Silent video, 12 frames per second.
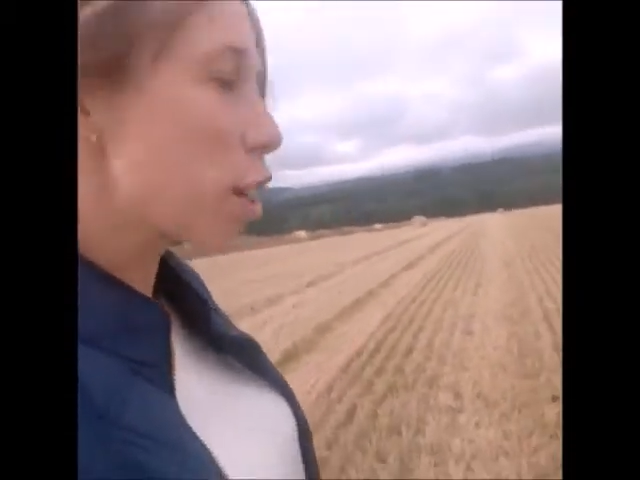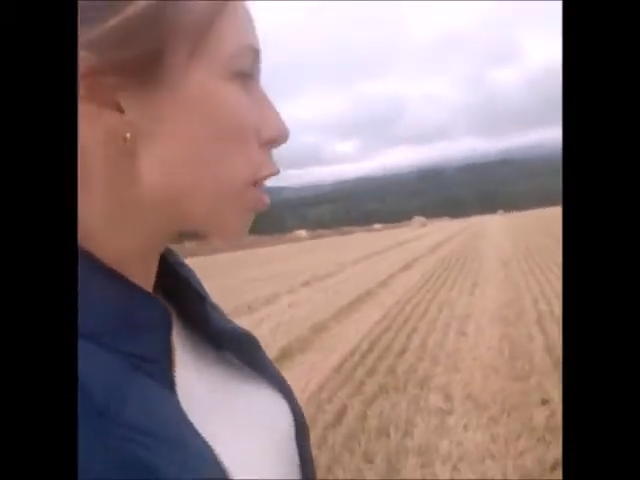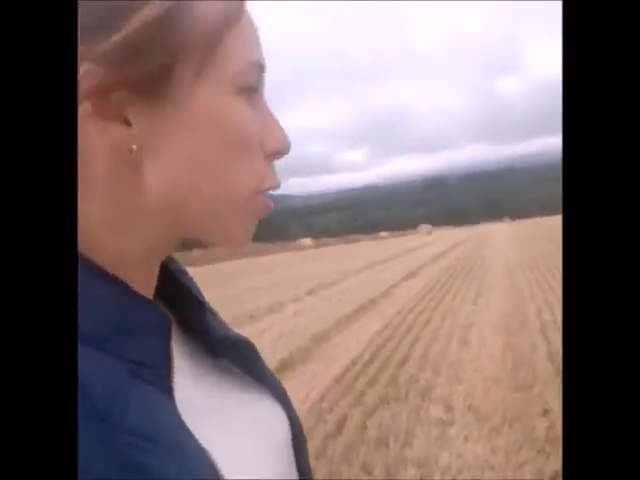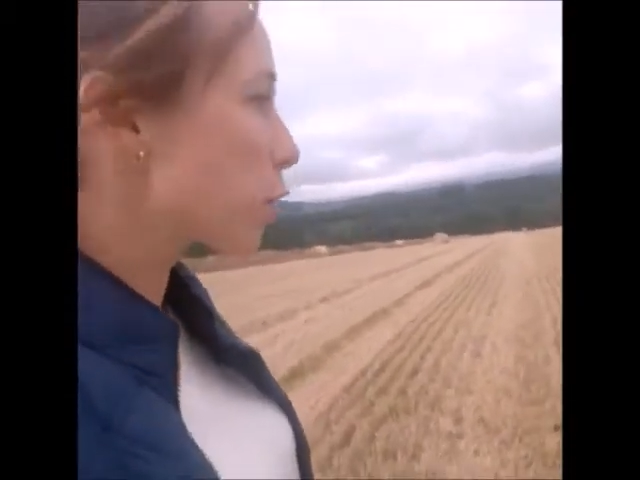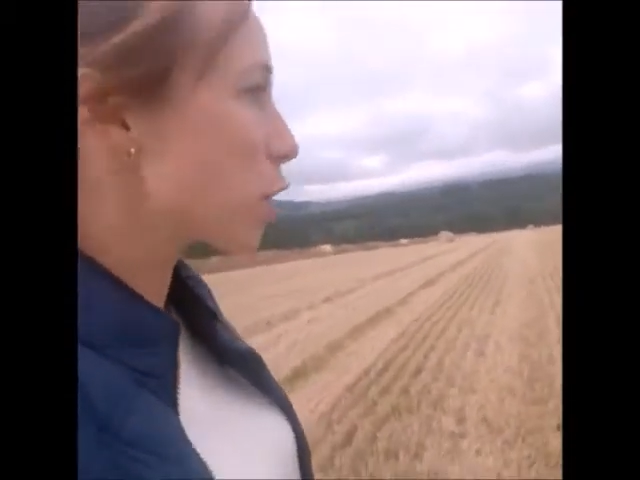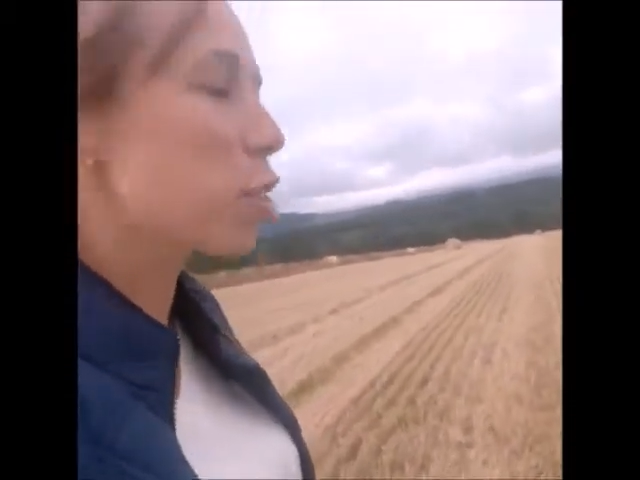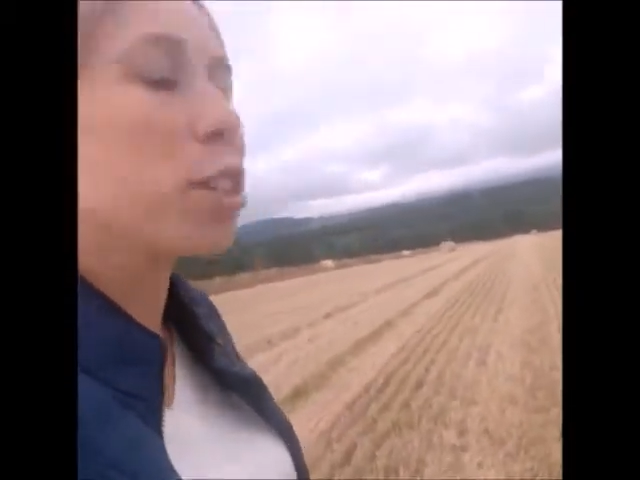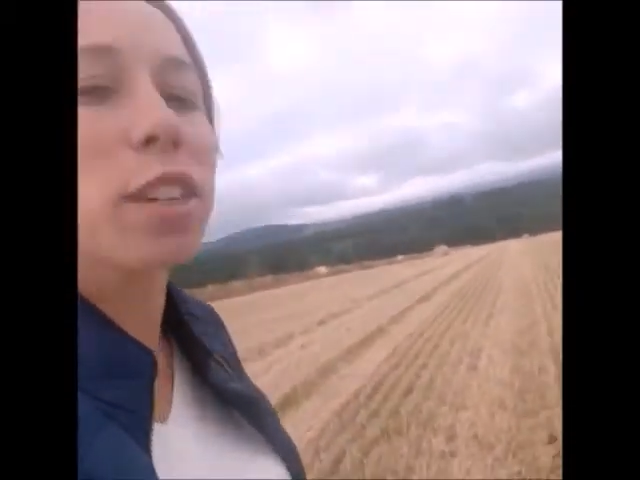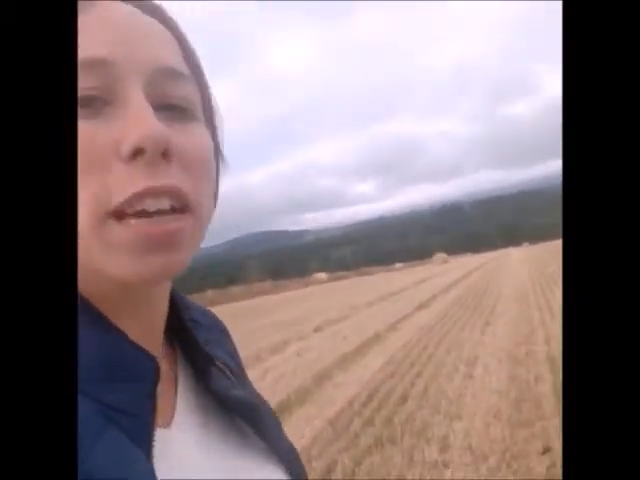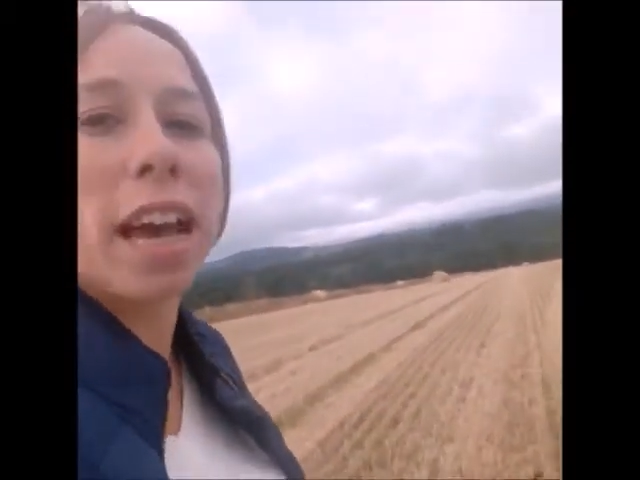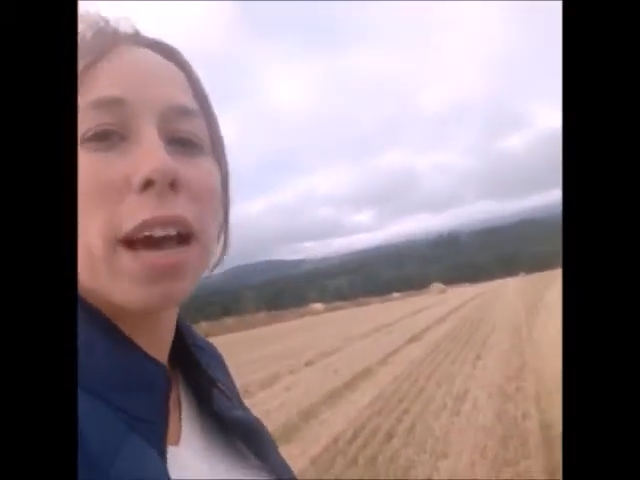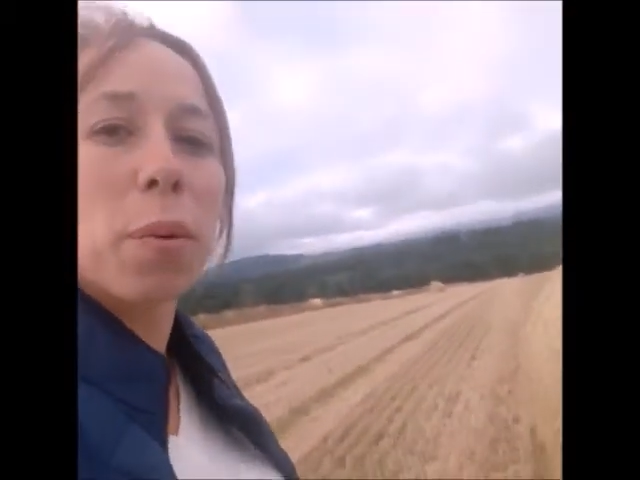closer look
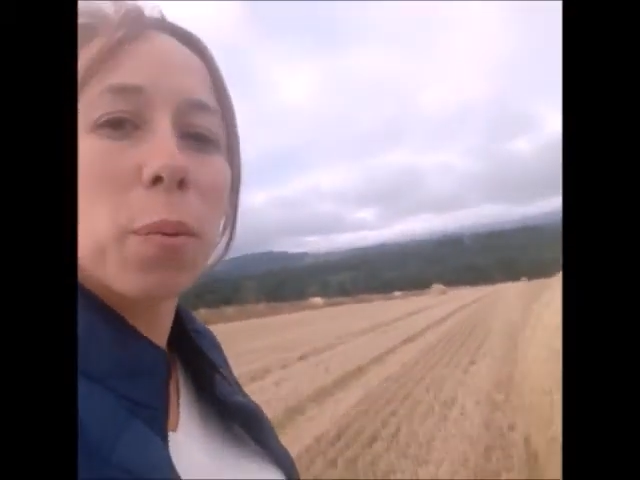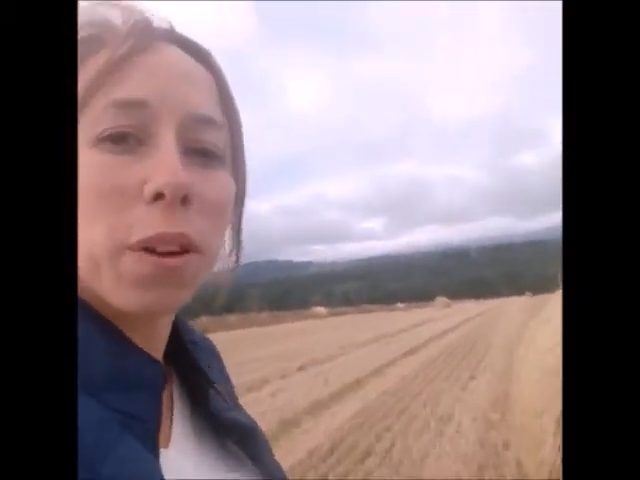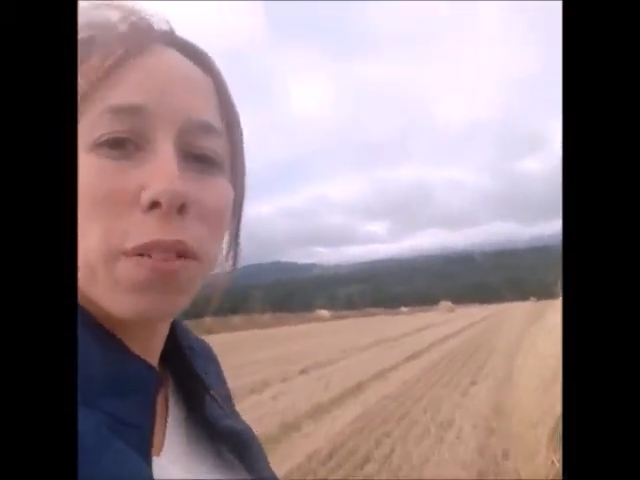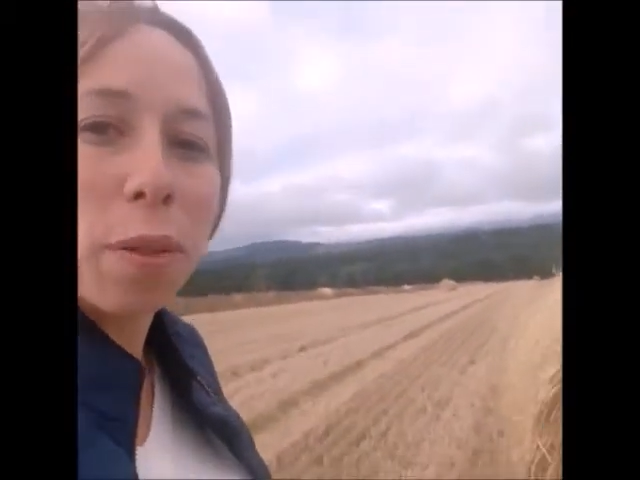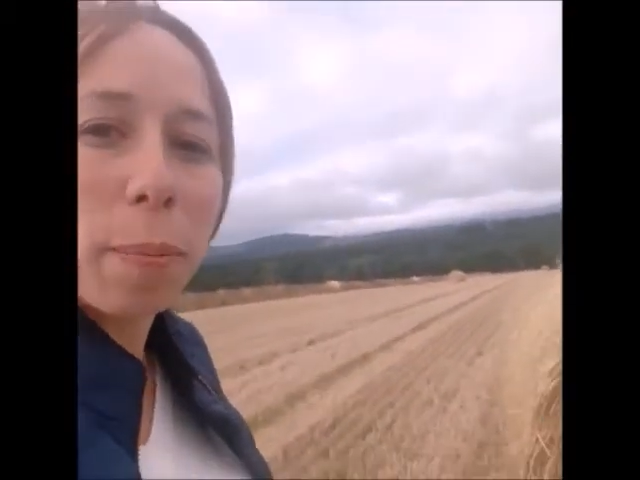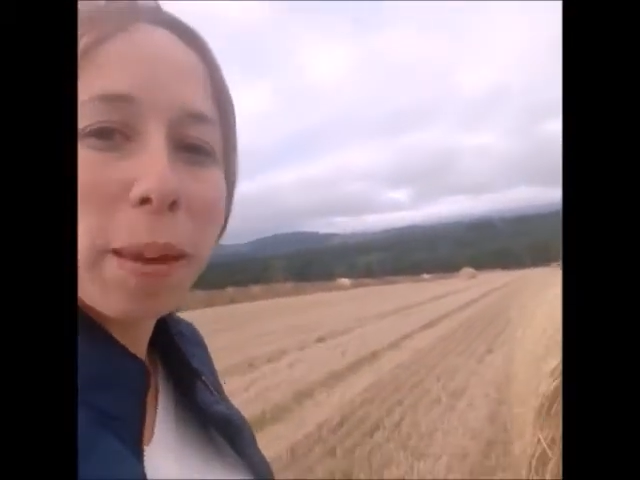at one of the